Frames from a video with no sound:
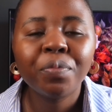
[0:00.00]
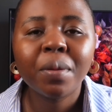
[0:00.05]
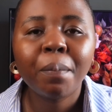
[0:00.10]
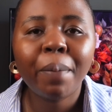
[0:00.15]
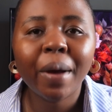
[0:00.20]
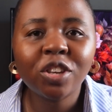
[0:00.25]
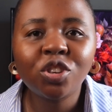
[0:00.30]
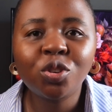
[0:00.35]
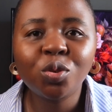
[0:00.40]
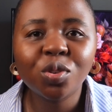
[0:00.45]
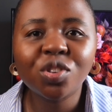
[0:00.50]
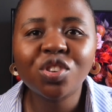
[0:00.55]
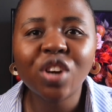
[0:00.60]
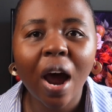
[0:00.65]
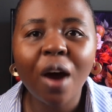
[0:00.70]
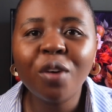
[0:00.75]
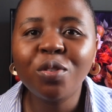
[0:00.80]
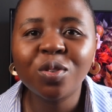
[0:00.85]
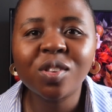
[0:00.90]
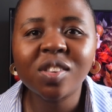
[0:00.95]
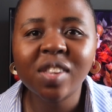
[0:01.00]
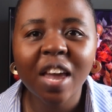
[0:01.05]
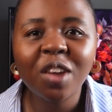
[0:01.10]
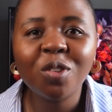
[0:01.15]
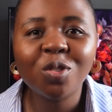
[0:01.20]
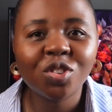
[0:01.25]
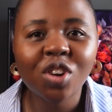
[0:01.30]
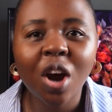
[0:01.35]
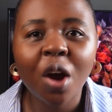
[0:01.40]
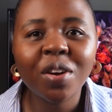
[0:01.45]
but you say
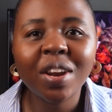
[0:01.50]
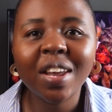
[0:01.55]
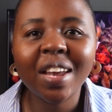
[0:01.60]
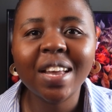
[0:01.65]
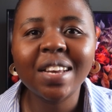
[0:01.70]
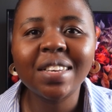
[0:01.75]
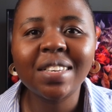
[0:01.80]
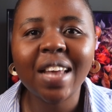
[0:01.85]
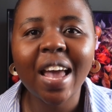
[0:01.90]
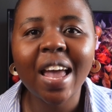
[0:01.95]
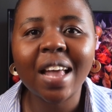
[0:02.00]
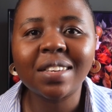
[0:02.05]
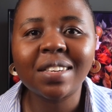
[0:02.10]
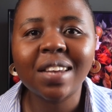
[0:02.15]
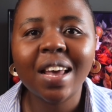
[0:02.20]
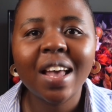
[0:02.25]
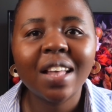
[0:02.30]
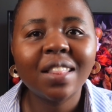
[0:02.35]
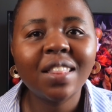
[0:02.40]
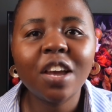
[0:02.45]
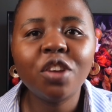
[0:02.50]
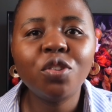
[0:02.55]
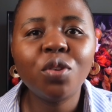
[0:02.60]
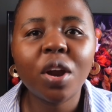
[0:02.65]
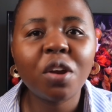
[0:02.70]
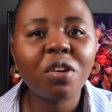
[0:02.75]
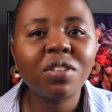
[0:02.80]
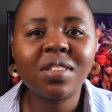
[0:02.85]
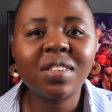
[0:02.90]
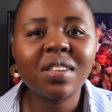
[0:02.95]
you're drowning in debt, then
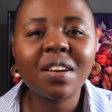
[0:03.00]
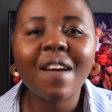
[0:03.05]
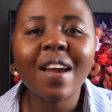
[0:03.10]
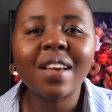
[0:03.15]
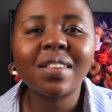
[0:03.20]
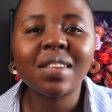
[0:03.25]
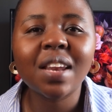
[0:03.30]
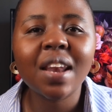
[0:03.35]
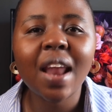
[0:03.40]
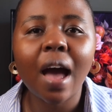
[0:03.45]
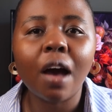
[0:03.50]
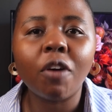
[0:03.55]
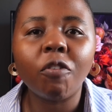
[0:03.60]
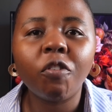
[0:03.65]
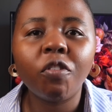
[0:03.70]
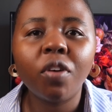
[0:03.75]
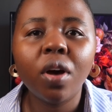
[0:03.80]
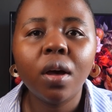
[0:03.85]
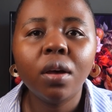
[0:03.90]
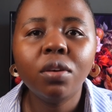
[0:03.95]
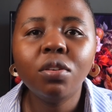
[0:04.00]
you're not serious enough.